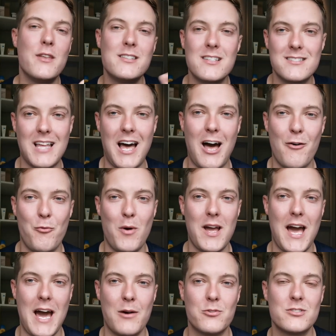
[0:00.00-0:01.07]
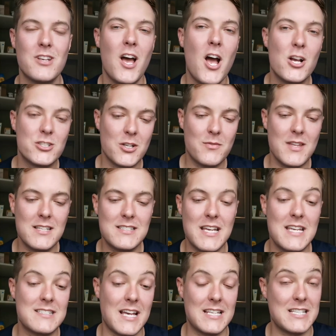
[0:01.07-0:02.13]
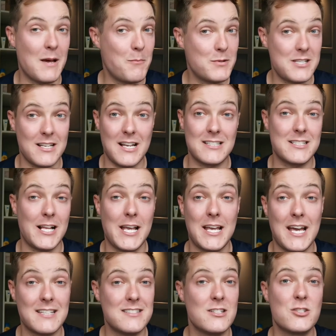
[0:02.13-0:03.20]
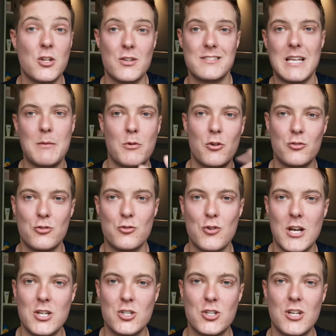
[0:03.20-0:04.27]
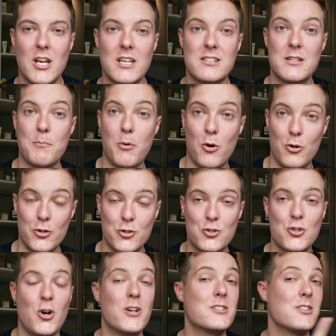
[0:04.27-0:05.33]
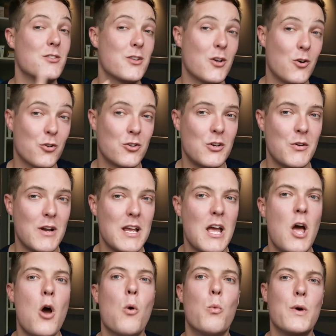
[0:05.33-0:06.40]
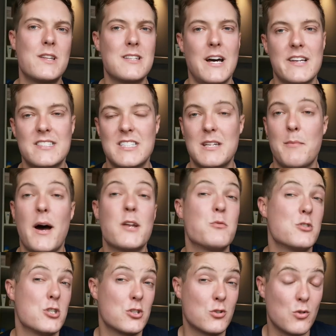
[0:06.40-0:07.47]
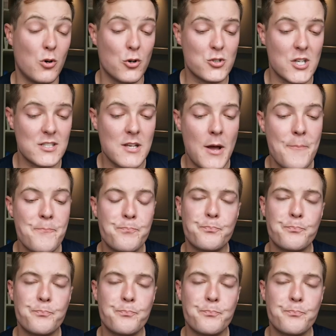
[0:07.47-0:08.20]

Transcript: This is the halfway house. So this is a ten percent azelaic acid, so the same concentration as the Paula's Choice and the Ordinary, with niacinamide, which is gorgeous,